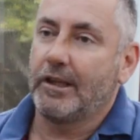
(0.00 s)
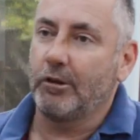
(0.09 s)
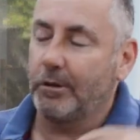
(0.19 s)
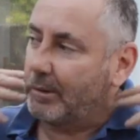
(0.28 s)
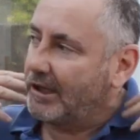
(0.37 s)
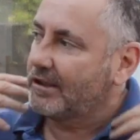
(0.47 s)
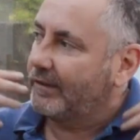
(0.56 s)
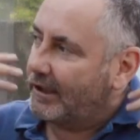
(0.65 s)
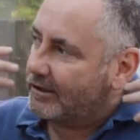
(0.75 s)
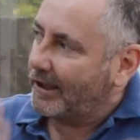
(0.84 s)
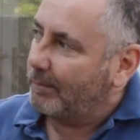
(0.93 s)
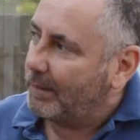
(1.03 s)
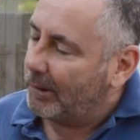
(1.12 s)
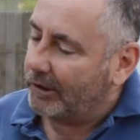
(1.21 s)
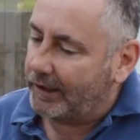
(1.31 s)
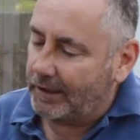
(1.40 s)
they took the brace off, then scanned my
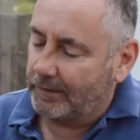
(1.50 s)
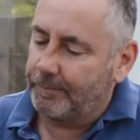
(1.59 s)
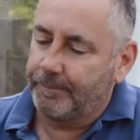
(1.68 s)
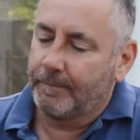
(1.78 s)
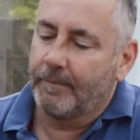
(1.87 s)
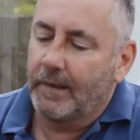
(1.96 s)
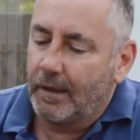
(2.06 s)
body. Yep.